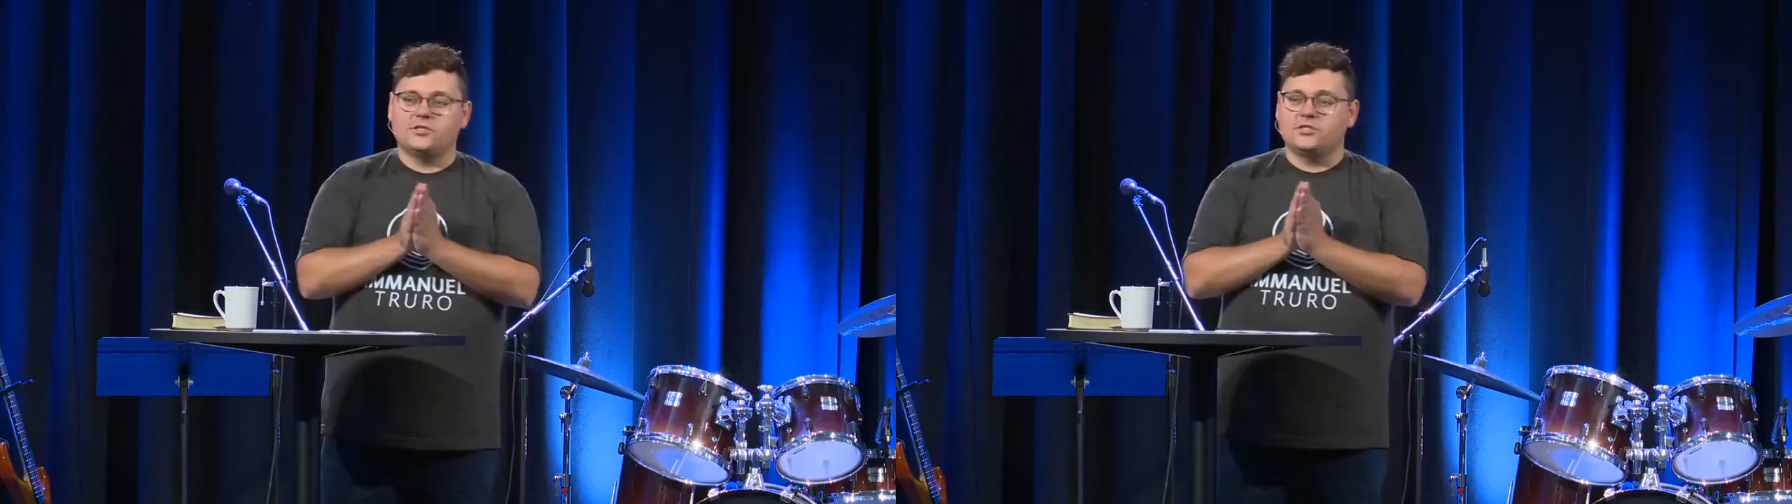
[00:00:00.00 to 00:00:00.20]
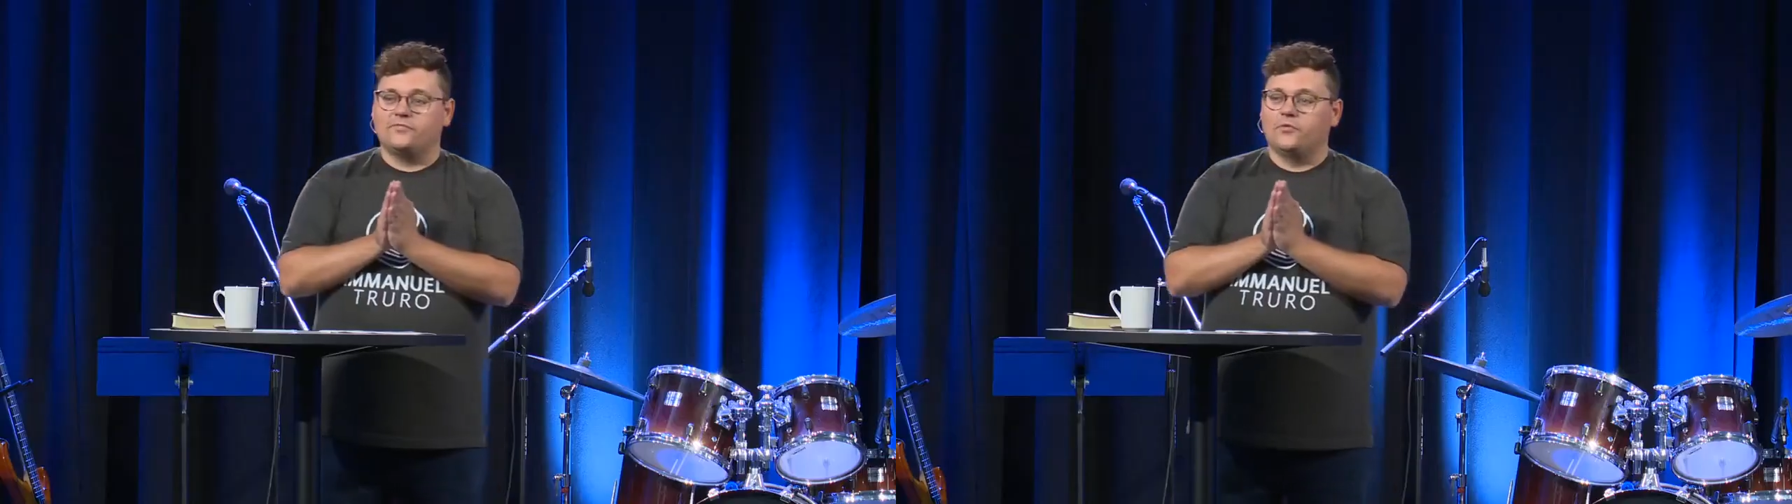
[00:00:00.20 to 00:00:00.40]

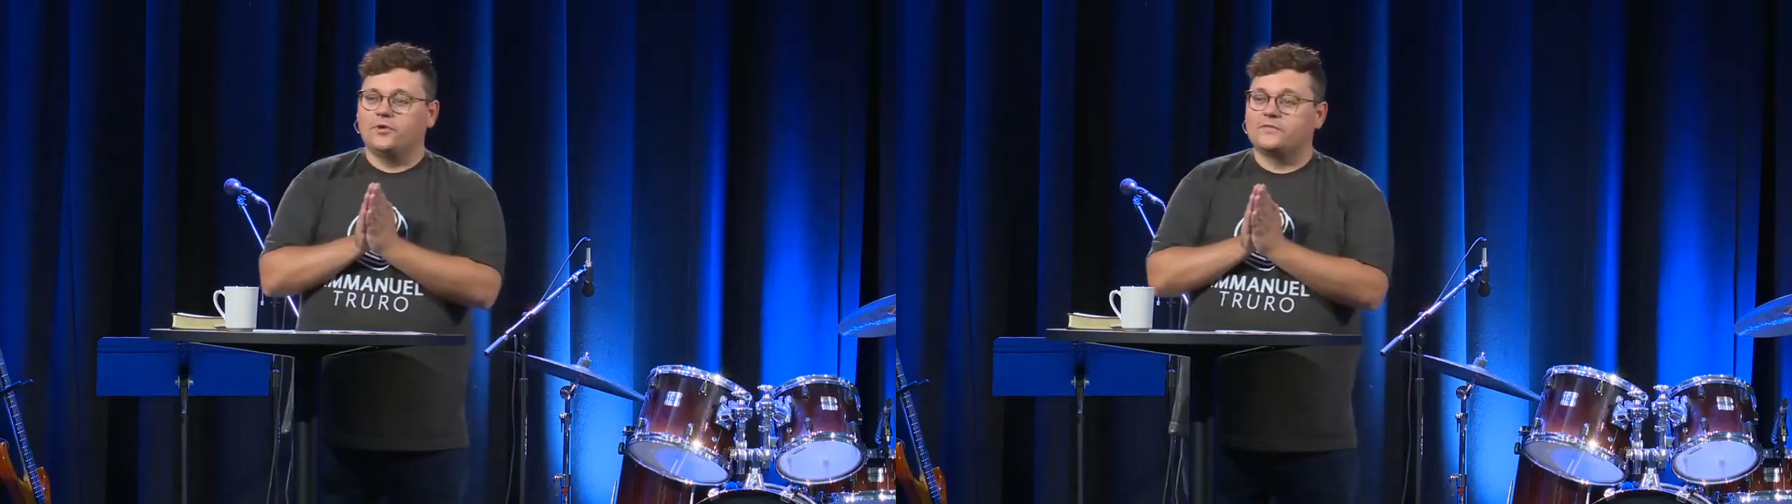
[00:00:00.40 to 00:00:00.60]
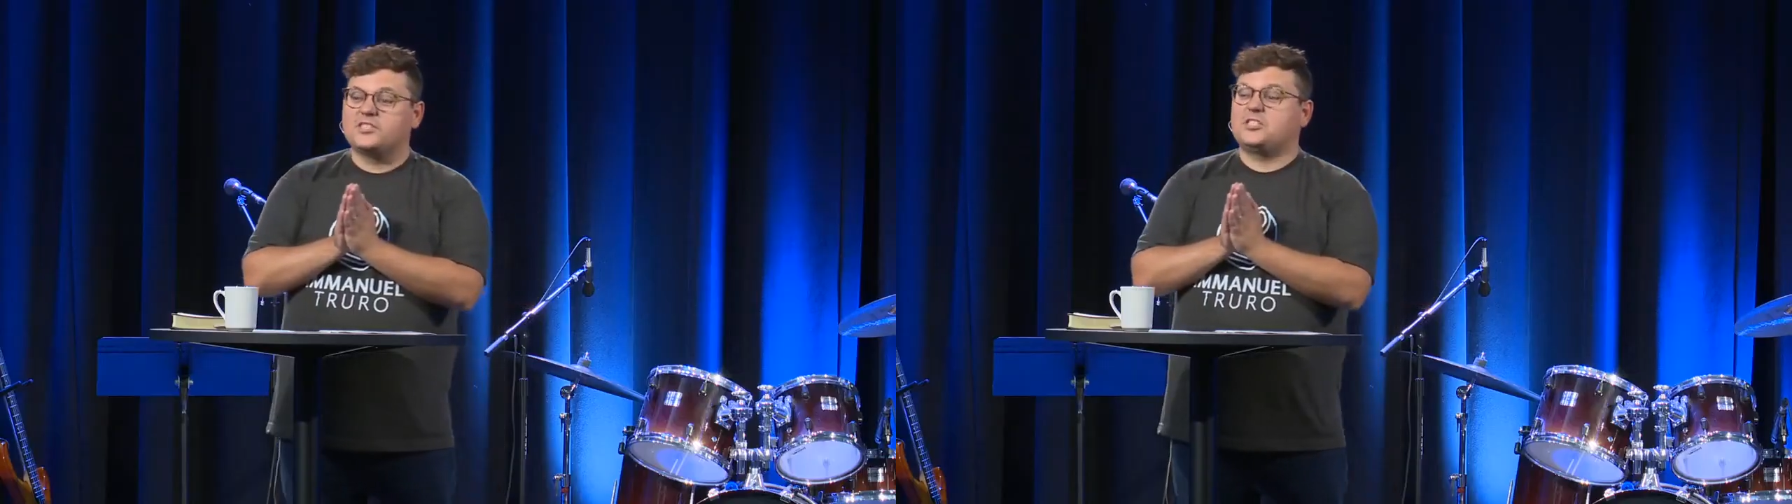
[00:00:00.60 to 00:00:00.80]
she's full
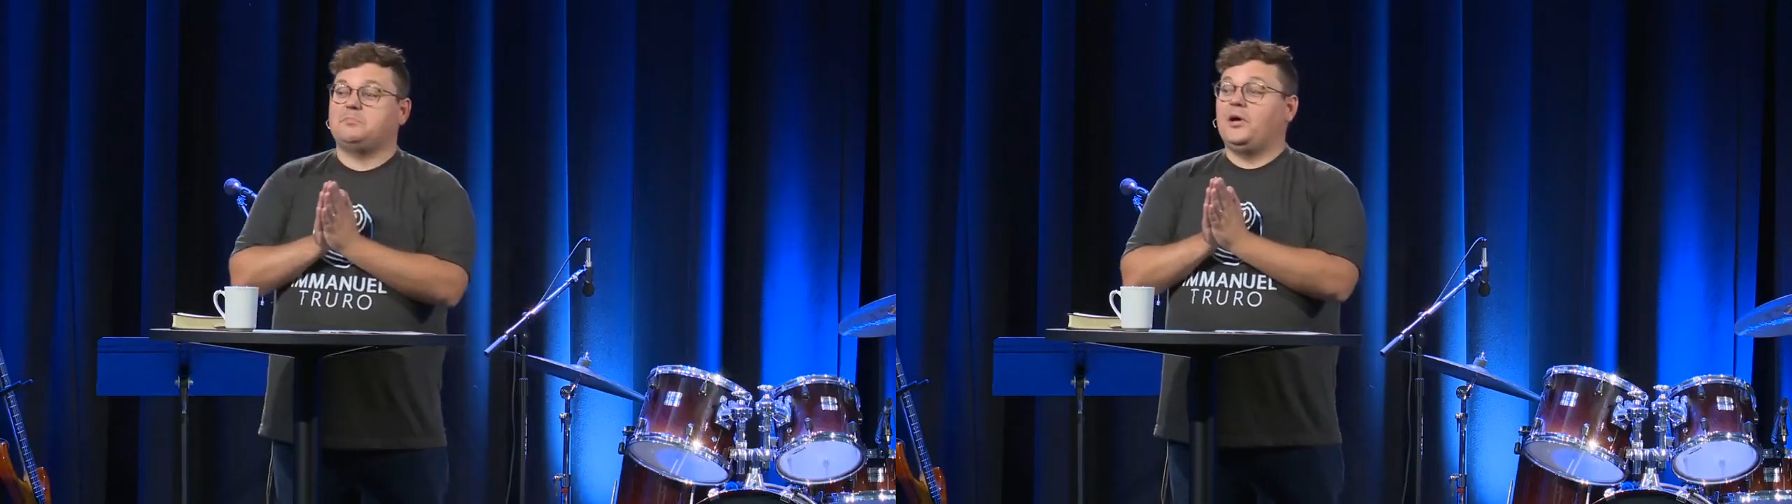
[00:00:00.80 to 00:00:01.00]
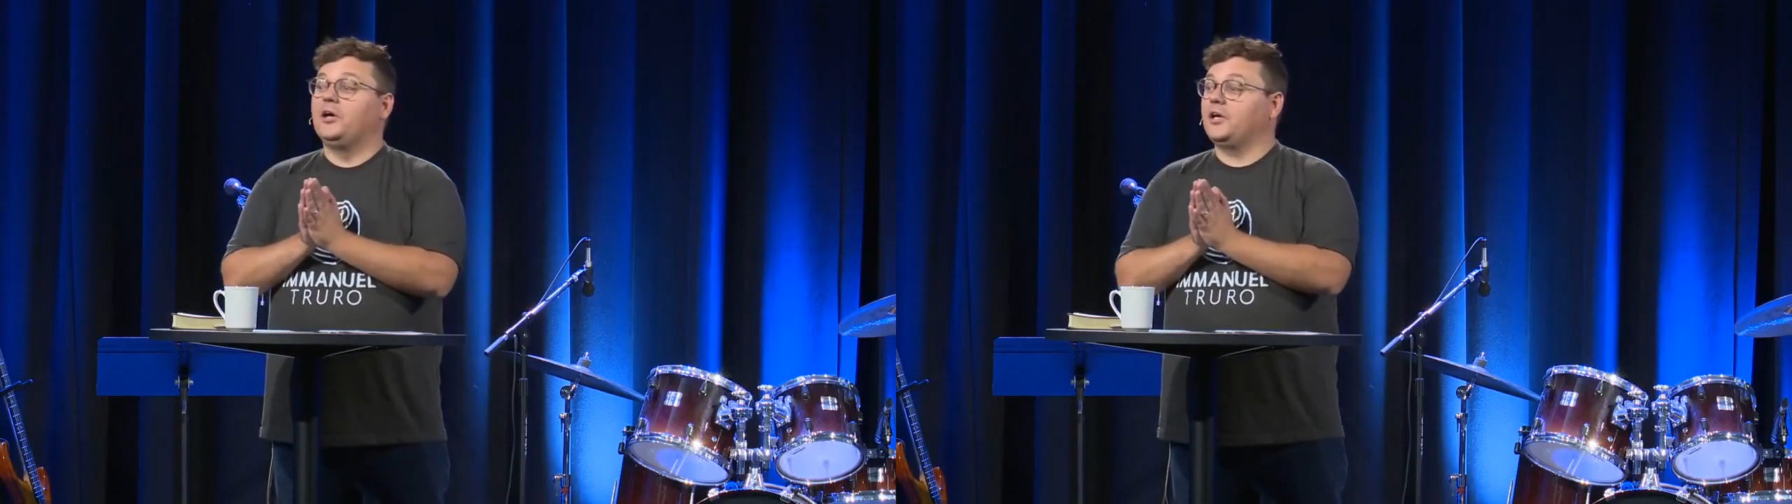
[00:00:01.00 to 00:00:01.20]
of
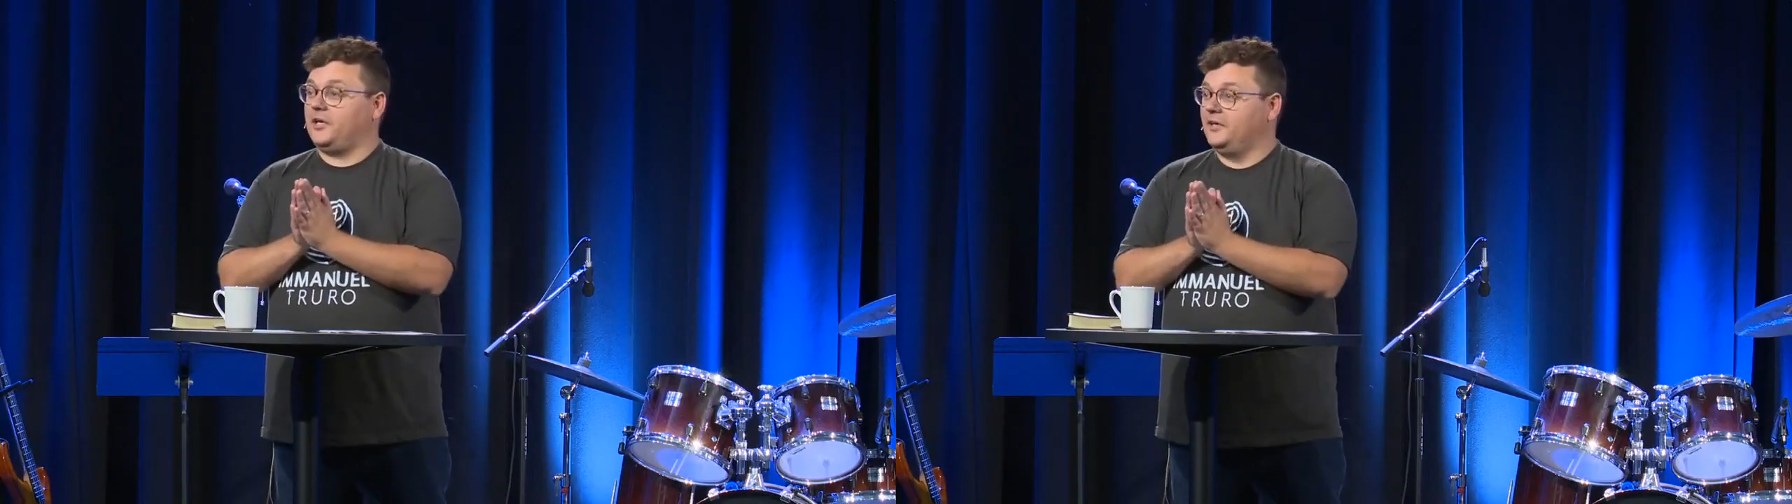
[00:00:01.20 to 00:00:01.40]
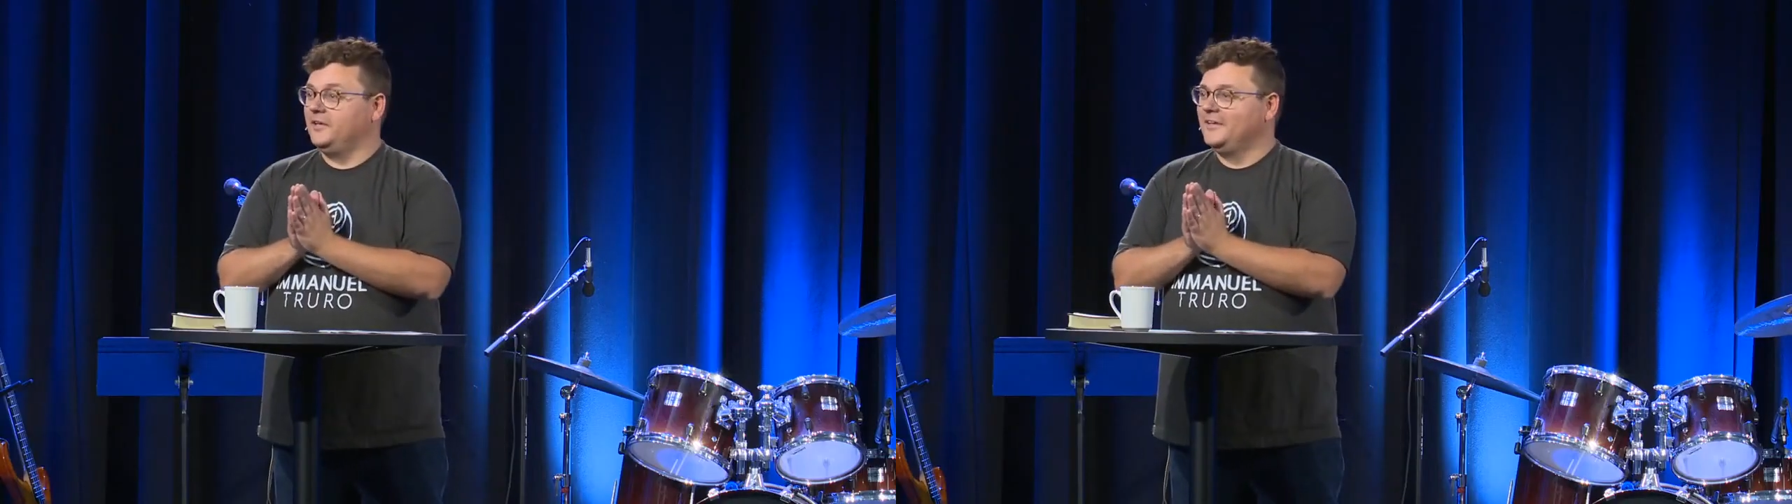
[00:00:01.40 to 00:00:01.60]
spunk.